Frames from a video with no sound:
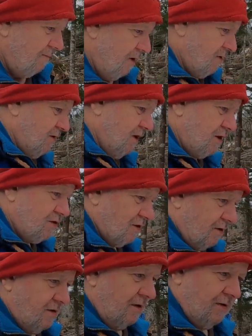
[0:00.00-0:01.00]
Mother
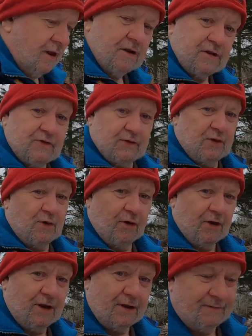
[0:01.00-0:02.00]
Nature, in its
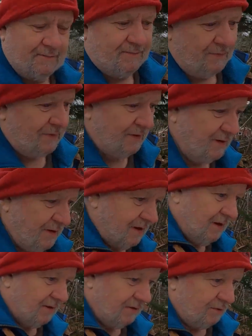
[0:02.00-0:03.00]
fury,
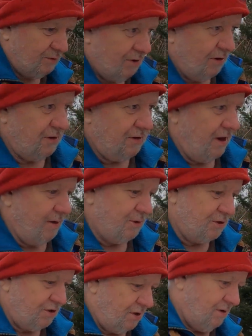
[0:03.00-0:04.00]
can do a lot of
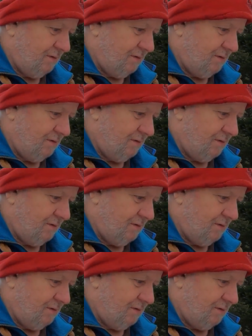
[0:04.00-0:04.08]
damage.